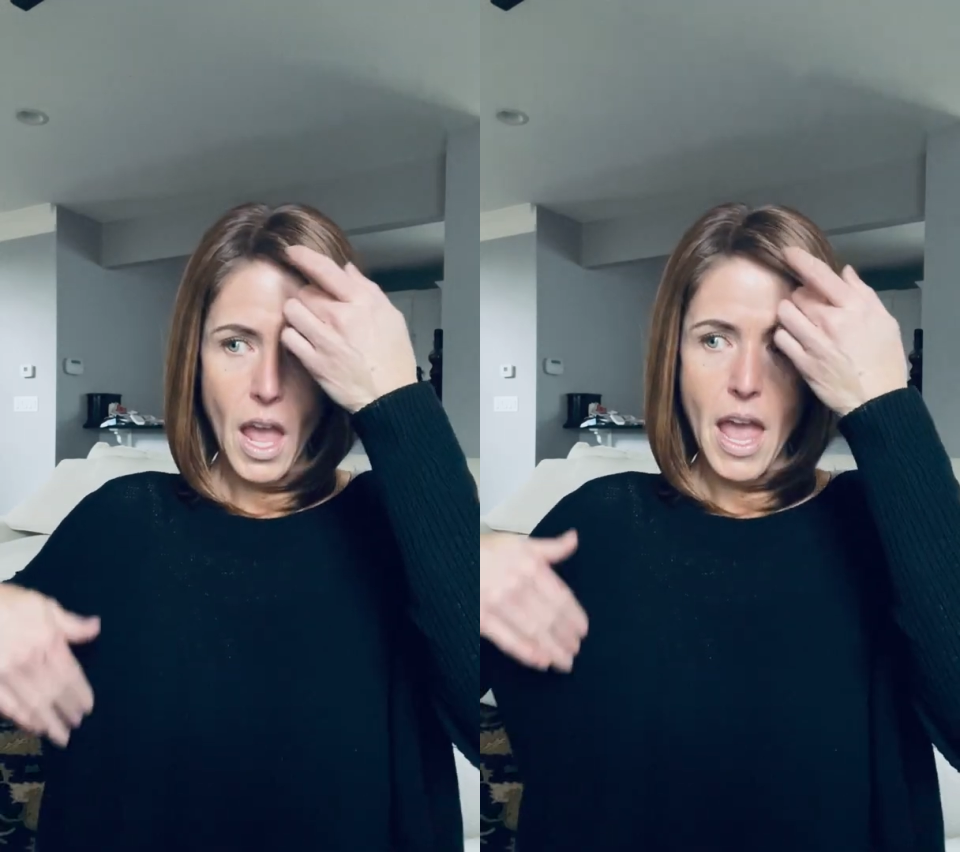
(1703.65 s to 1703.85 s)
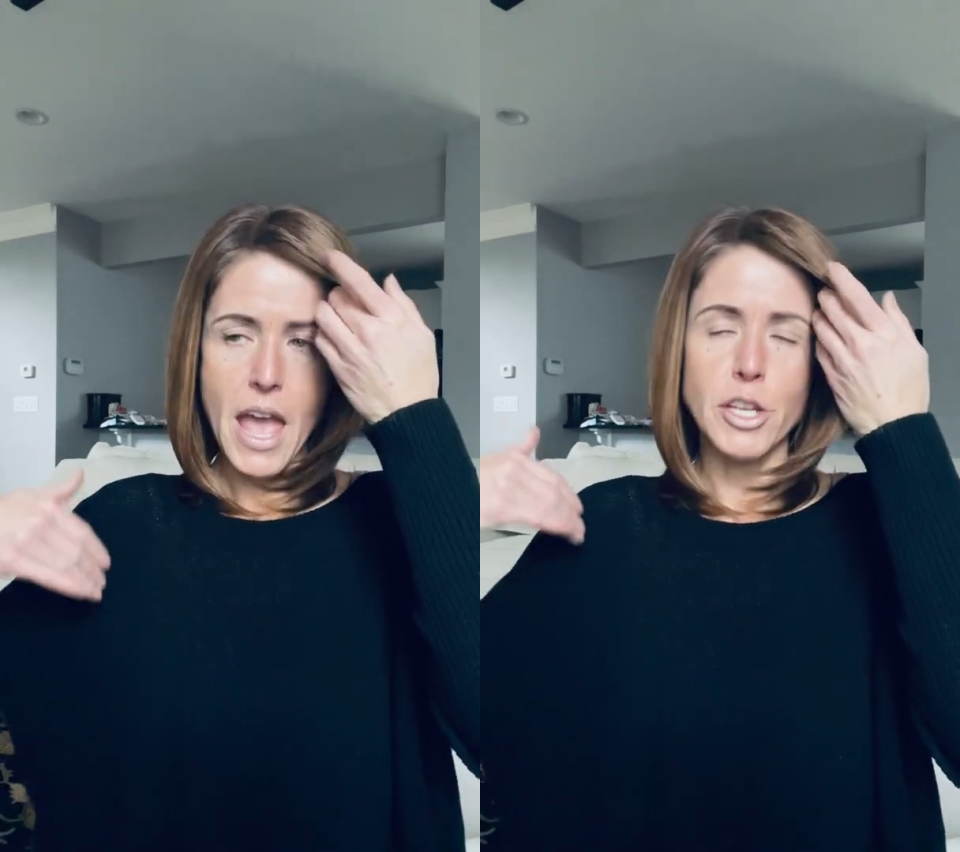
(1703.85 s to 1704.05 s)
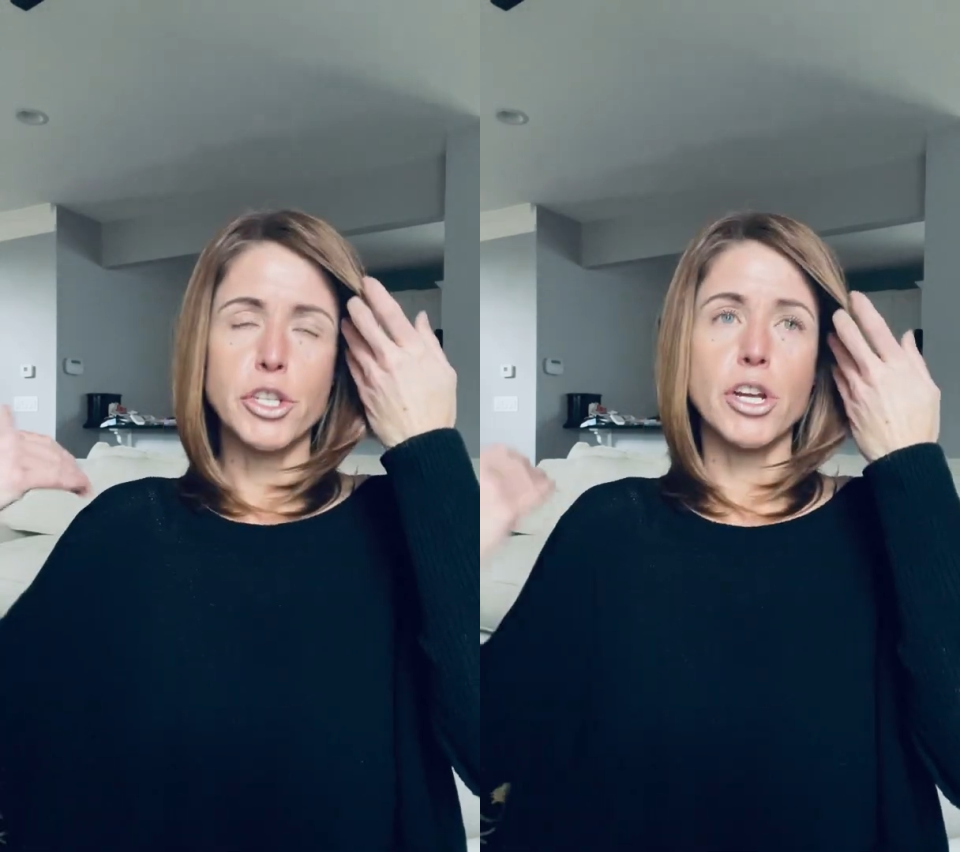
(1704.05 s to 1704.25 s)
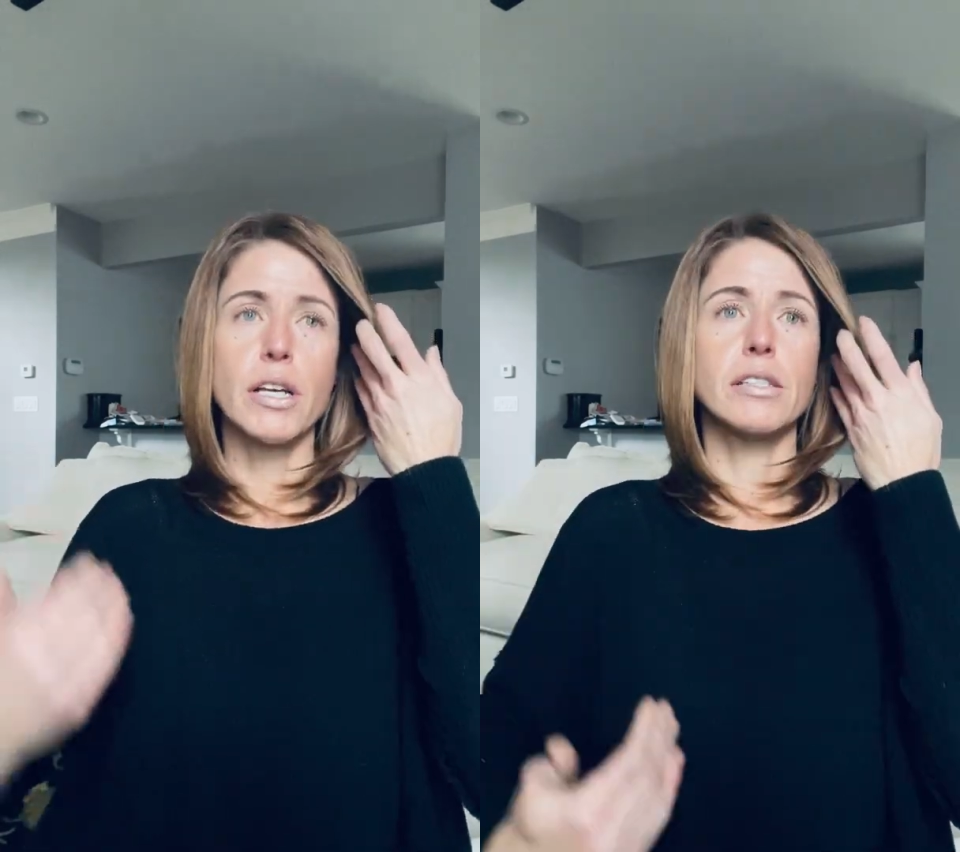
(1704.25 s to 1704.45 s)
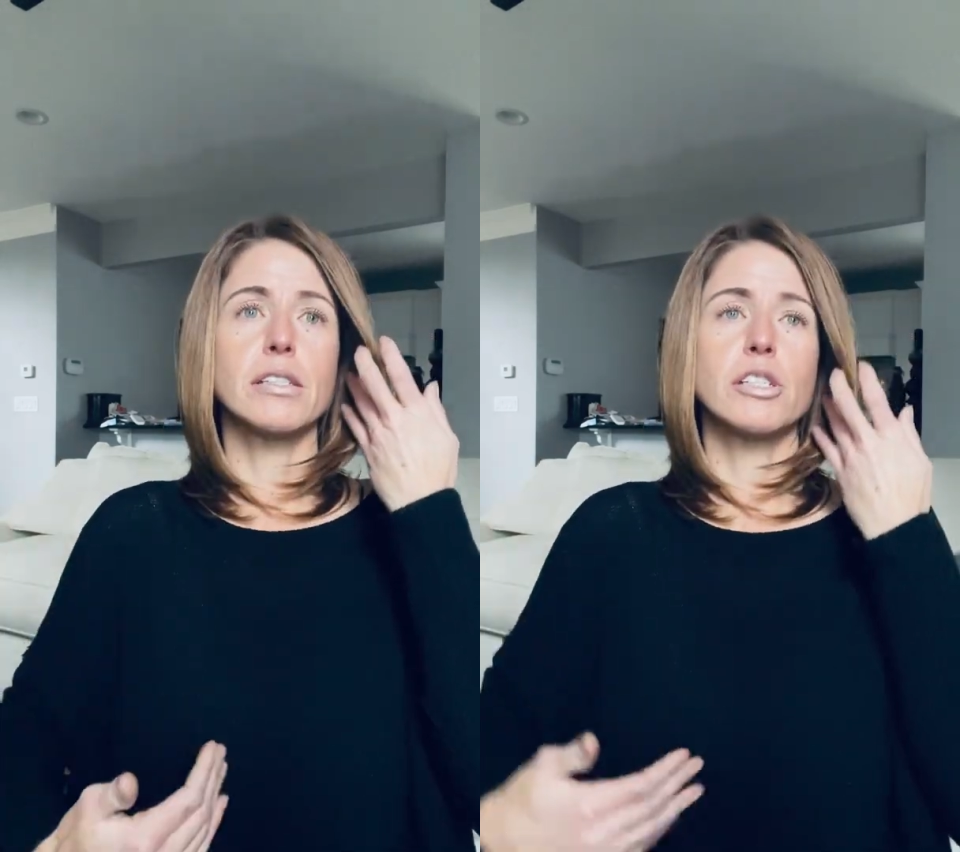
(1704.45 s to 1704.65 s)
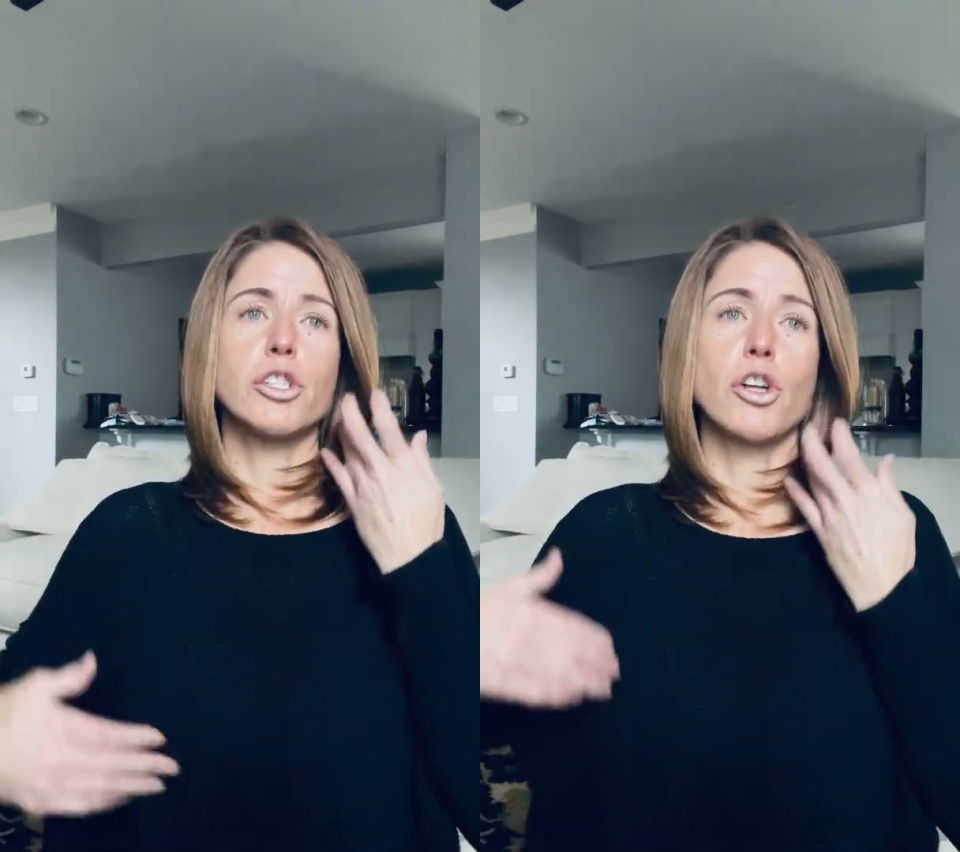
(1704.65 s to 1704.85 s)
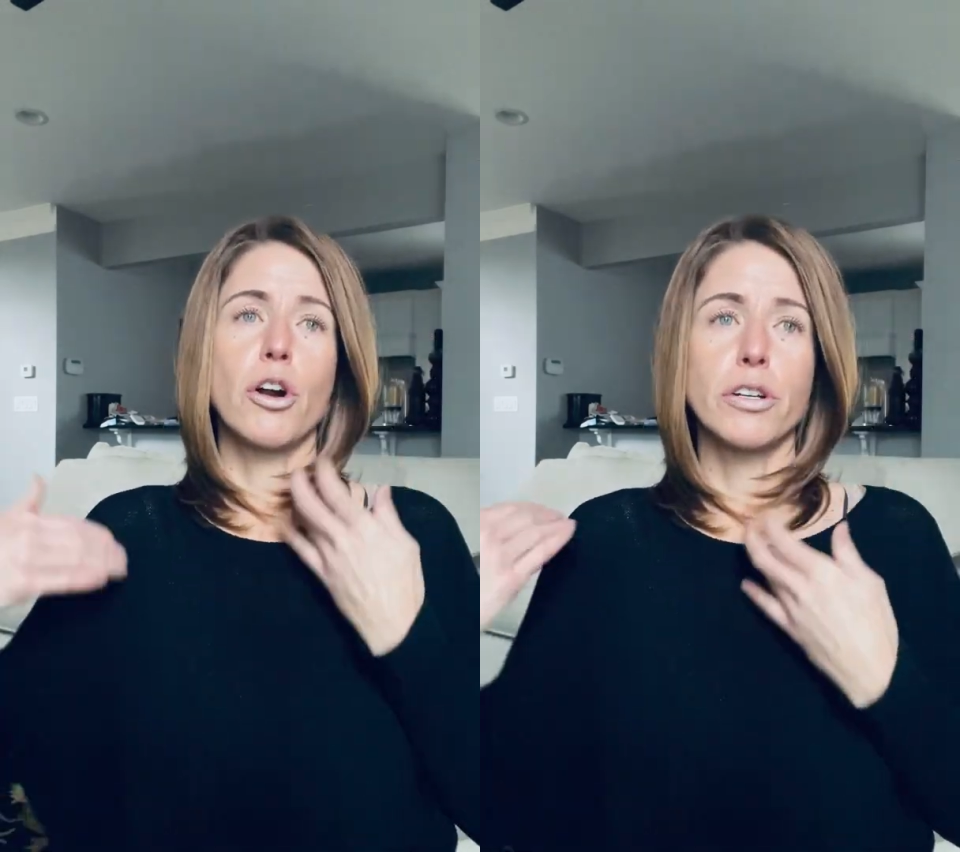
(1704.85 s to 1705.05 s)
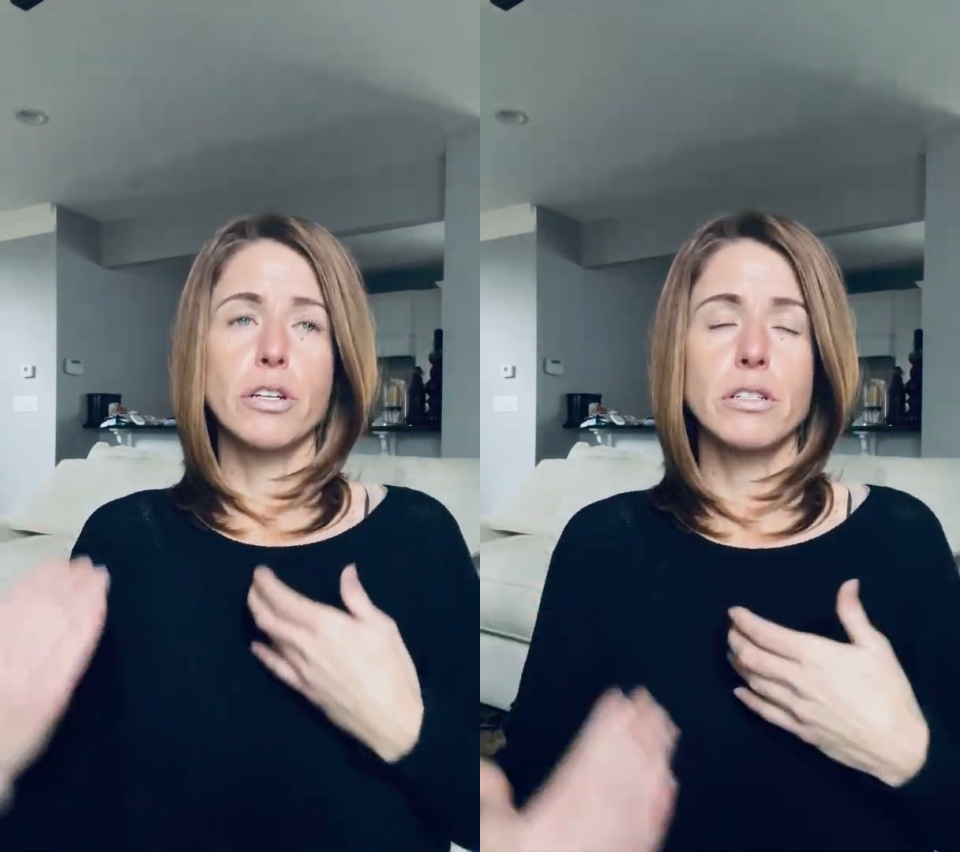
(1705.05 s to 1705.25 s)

and just start